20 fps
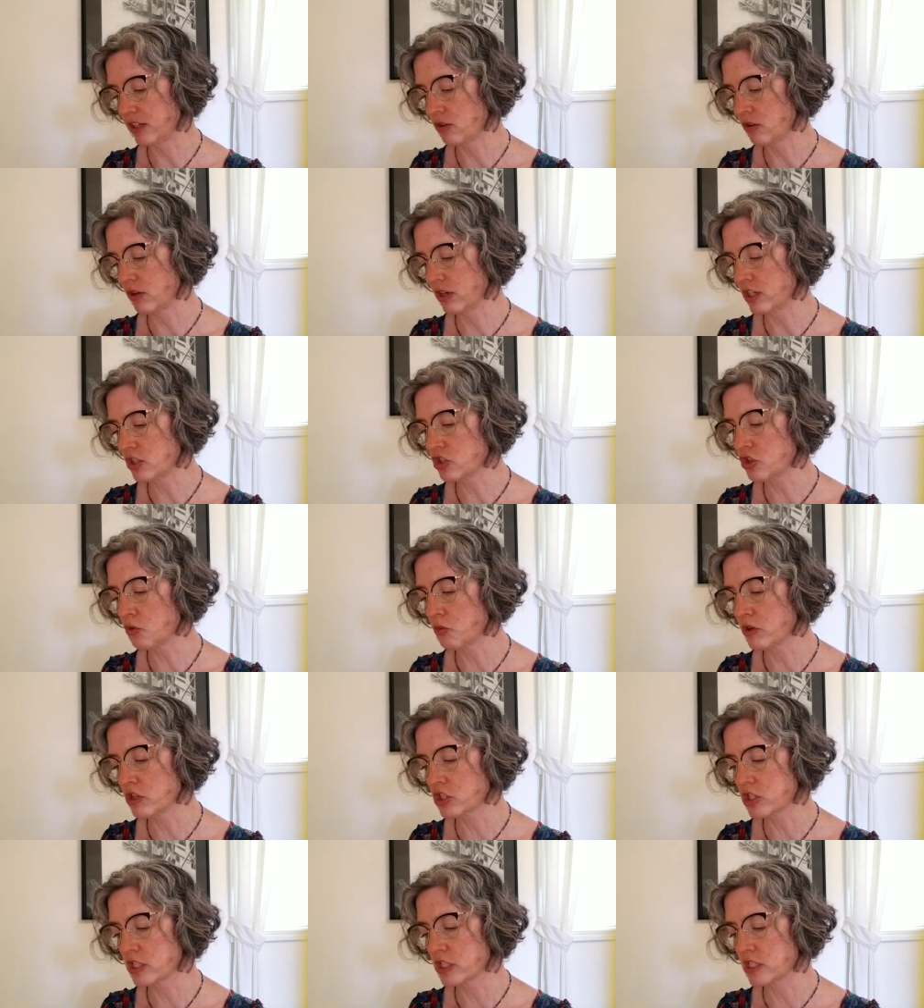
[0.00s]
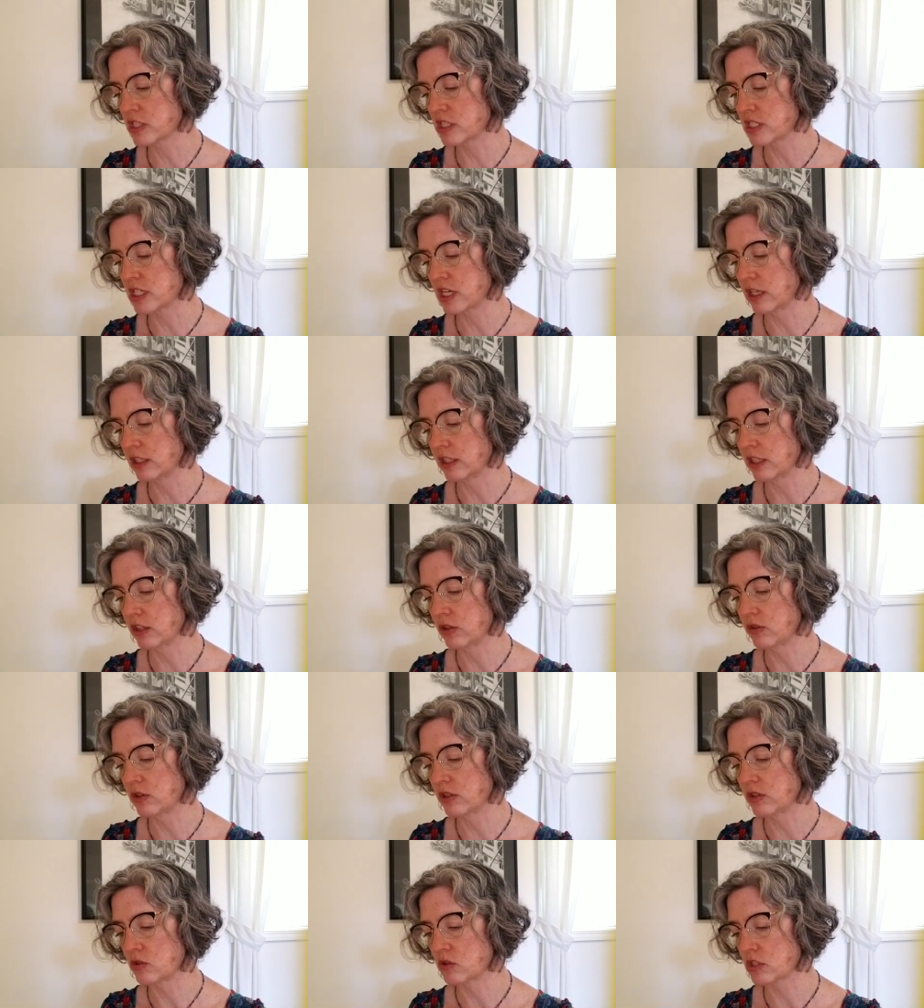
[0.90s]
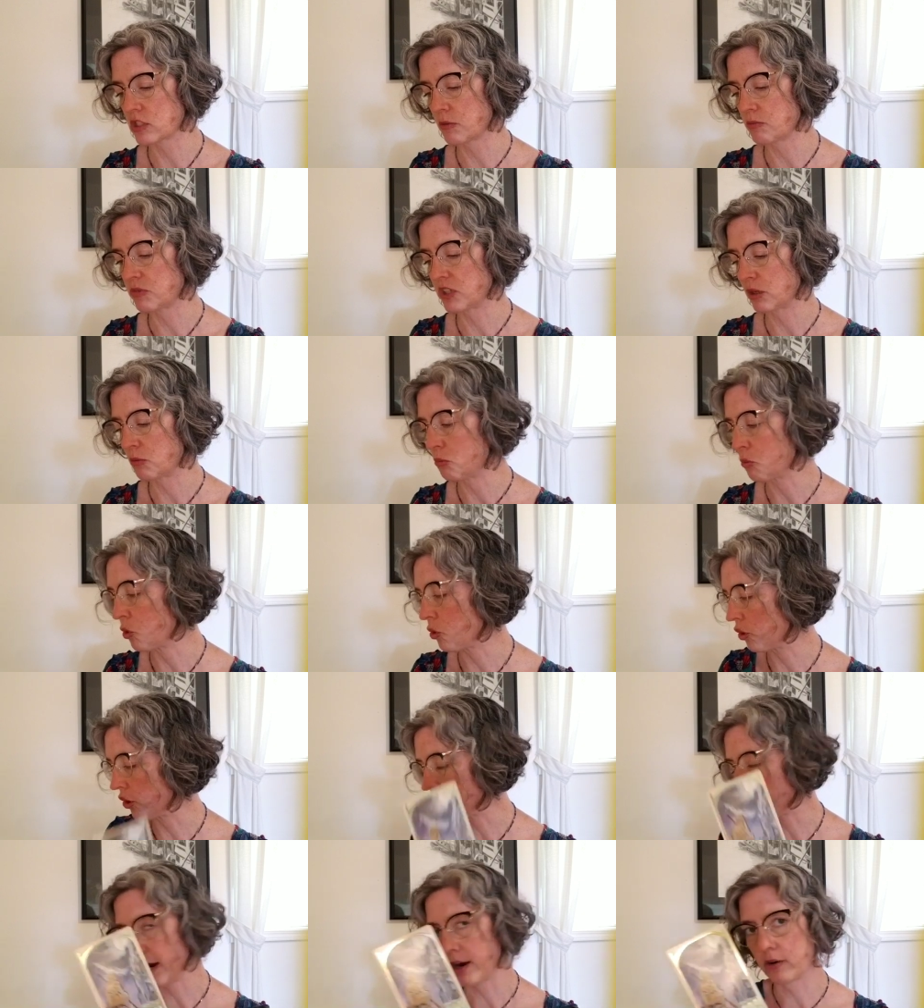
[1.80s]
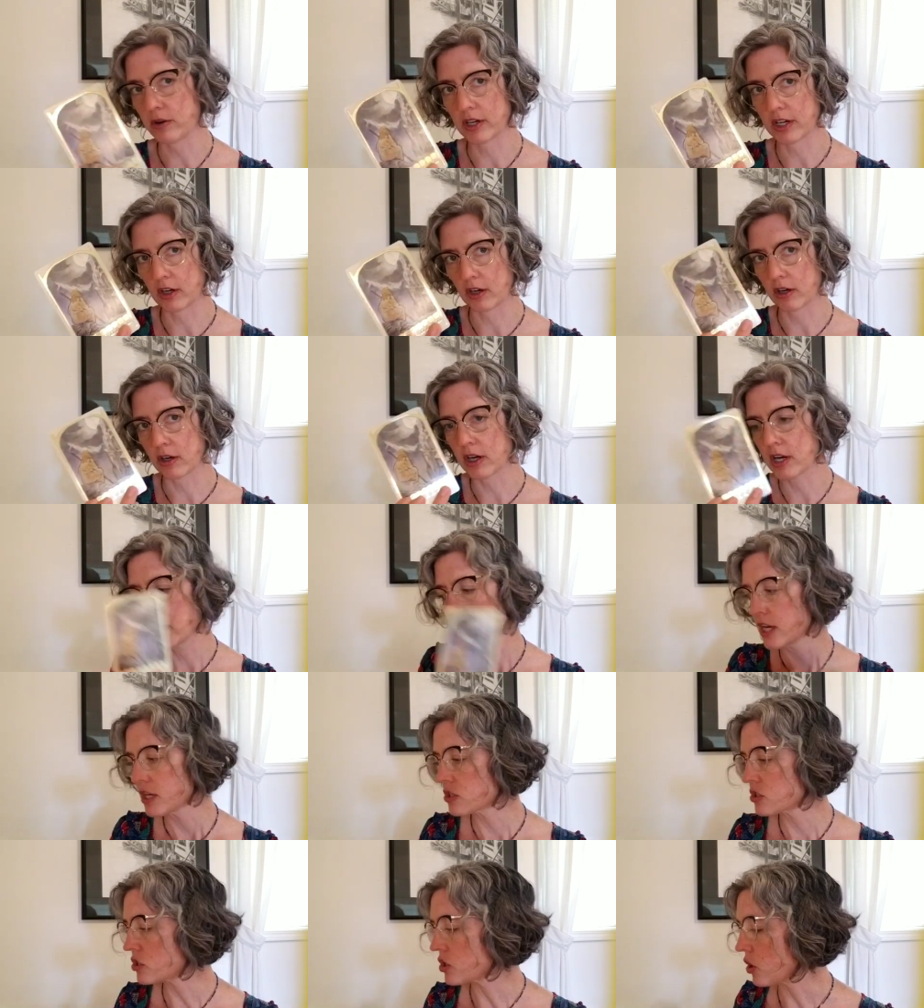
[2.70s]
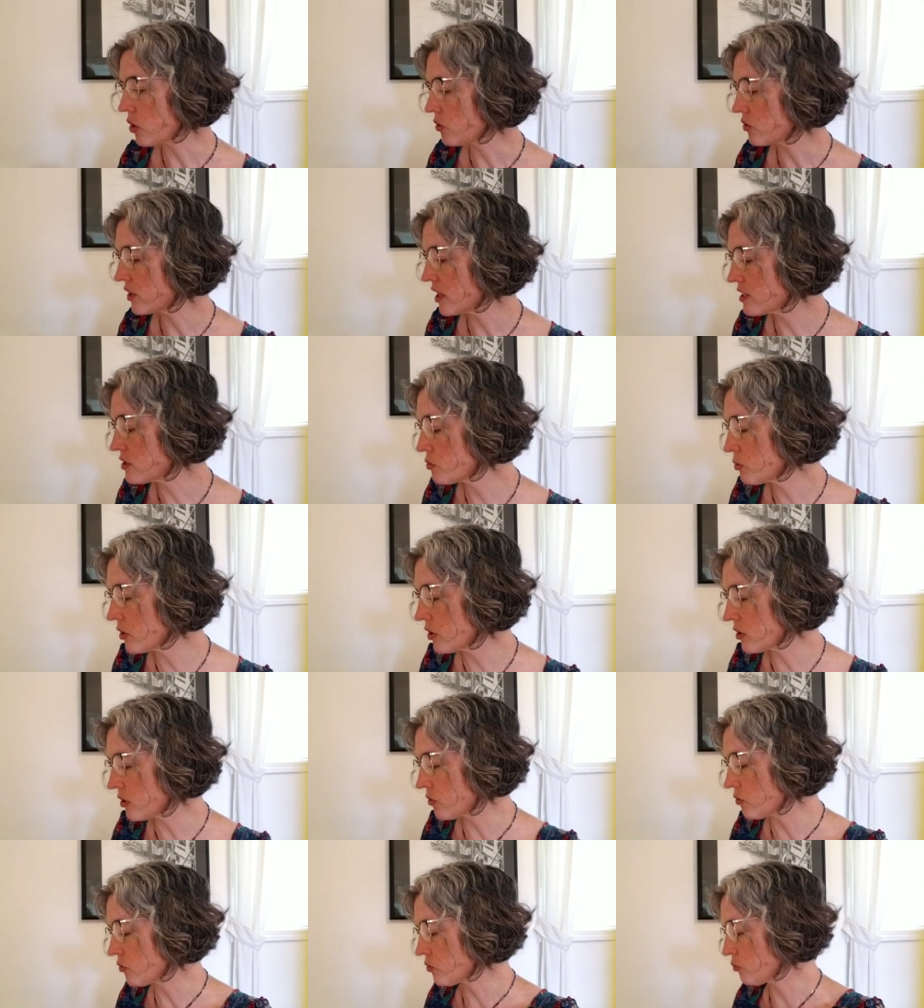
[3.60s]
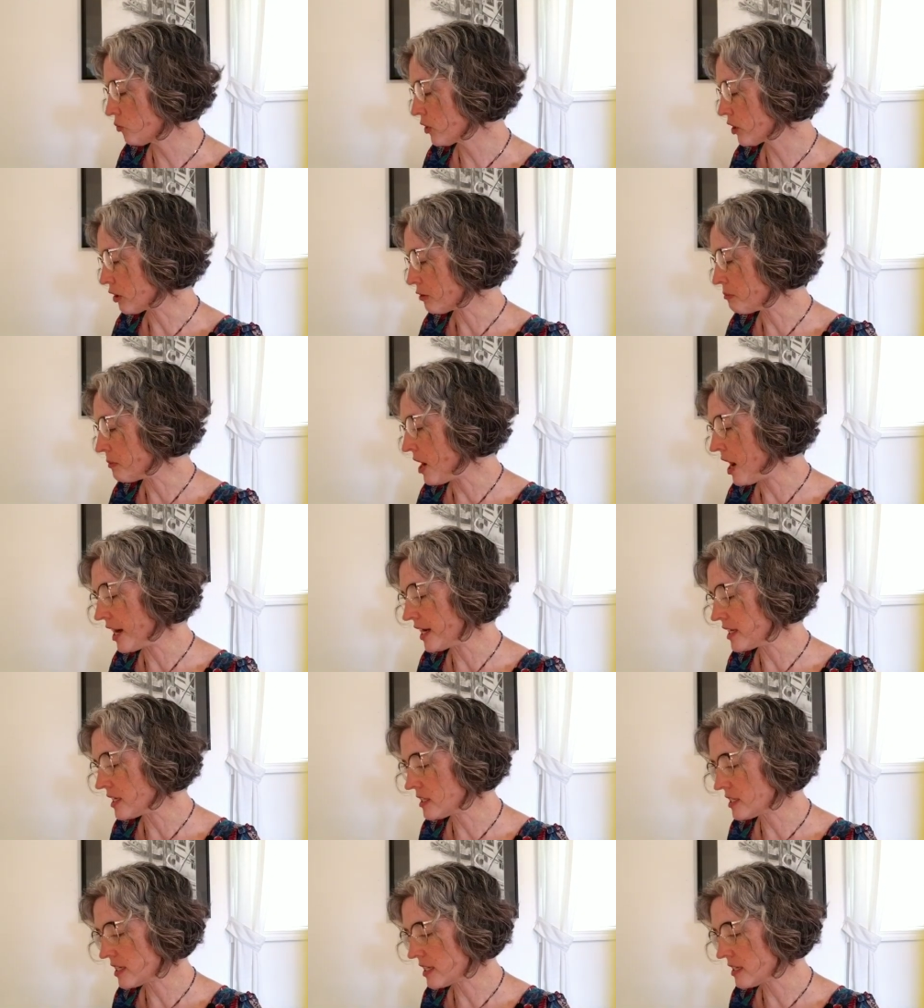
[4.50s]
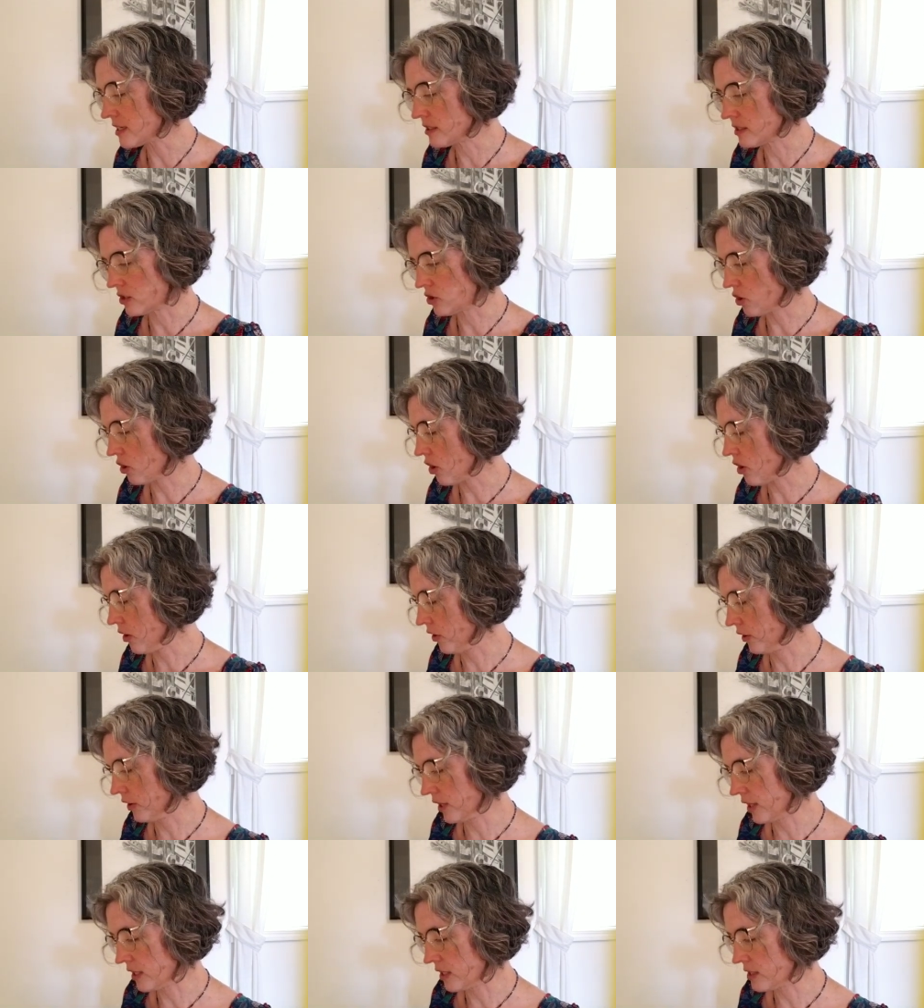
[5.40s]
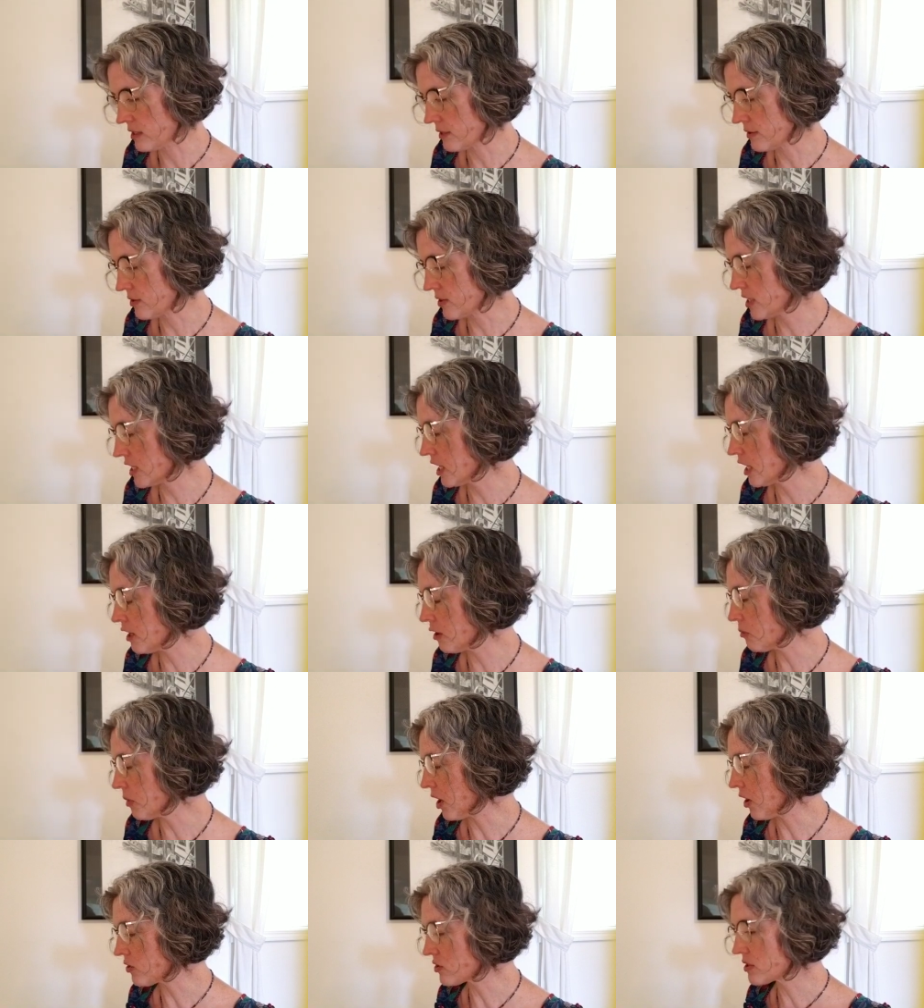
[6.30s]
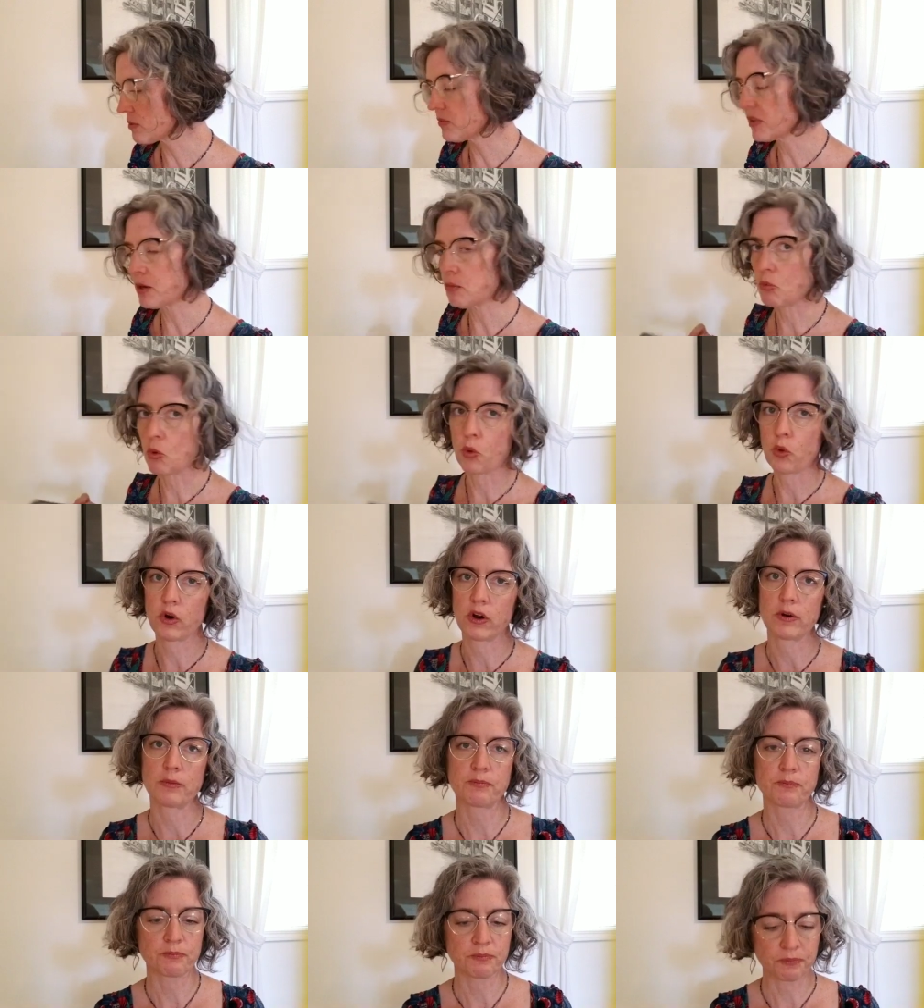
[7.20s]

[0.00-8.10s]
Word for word: your intuition is telling you that there's something more out here so that's where where your mind is and your heart is is thinking about something more